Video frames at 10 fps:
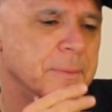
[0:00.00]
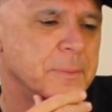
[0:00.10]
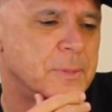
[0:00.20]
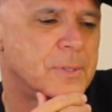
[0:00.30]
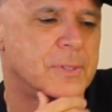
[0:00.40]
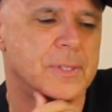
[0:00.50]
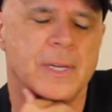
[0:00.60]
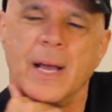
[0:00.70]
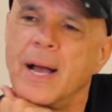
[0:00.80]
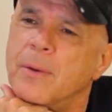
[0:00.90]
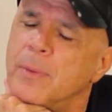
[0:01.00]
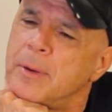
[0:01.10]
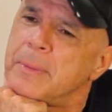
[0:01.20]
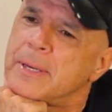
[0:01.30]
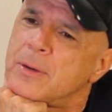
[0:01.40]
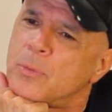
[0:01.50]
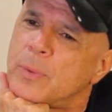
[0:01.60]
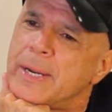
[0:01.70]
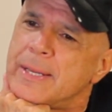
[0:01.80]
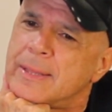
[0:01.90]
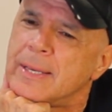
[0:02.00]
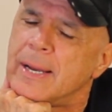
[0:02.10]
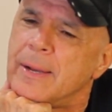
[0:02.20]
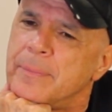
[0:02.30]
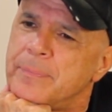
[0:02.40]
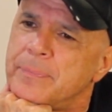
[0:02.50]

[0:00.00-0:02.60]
Scott, what am I going to rate that?